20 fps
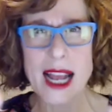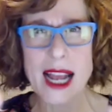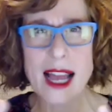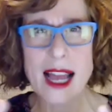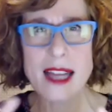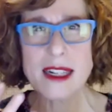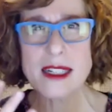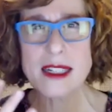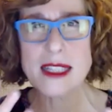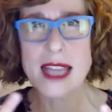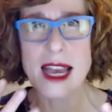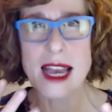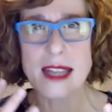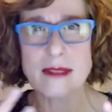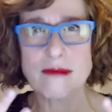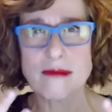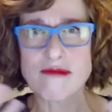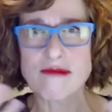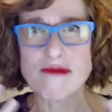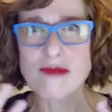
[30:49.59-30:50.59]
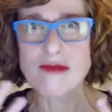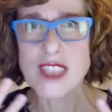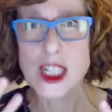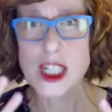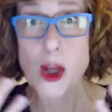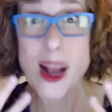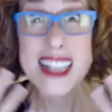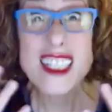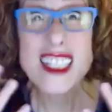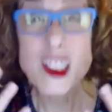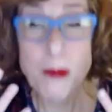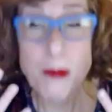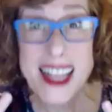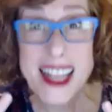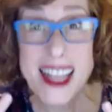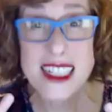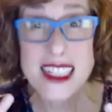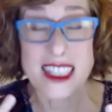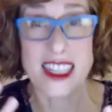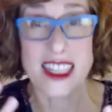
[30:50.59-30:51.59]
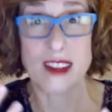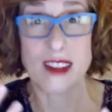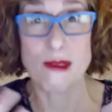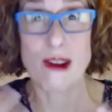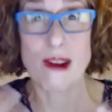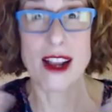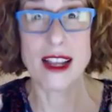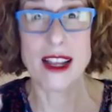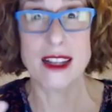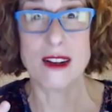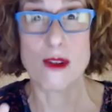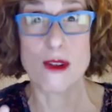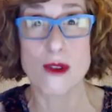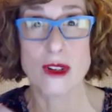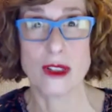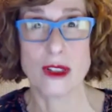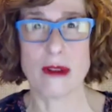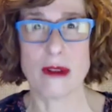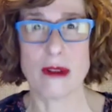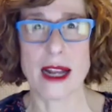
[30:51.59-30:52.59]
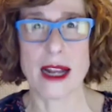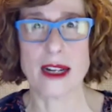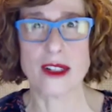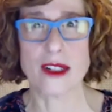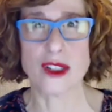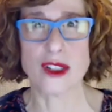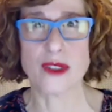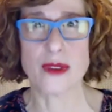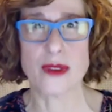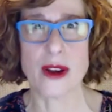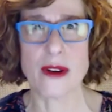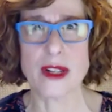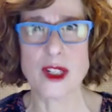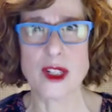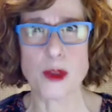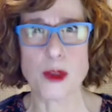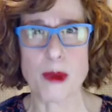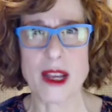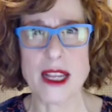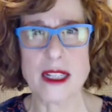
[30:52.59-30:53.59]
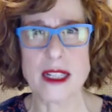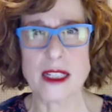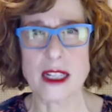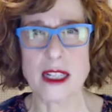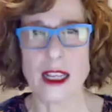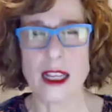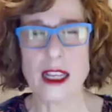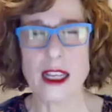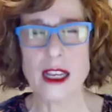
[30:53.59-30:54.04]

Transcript: How does that, and spicy, right? Horseradish is very spicy.